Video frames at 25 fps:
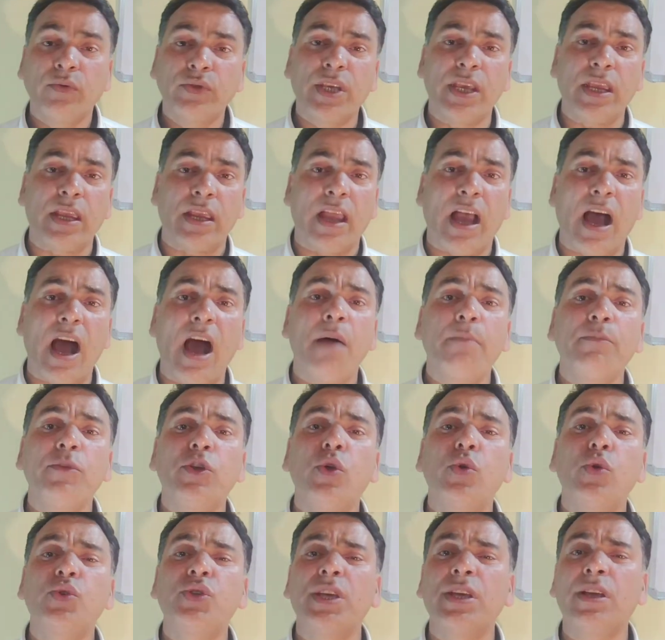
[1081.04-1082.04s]
Now see,
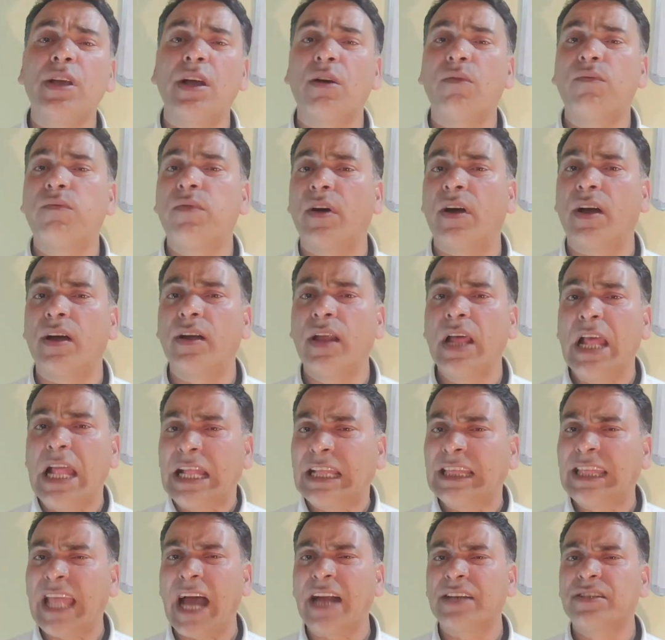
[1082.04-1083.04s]
I'm using a
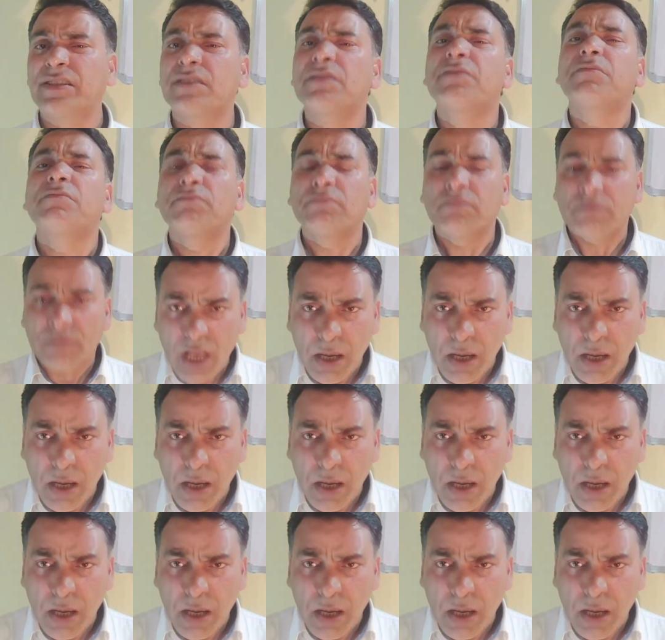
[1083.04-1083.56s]
word that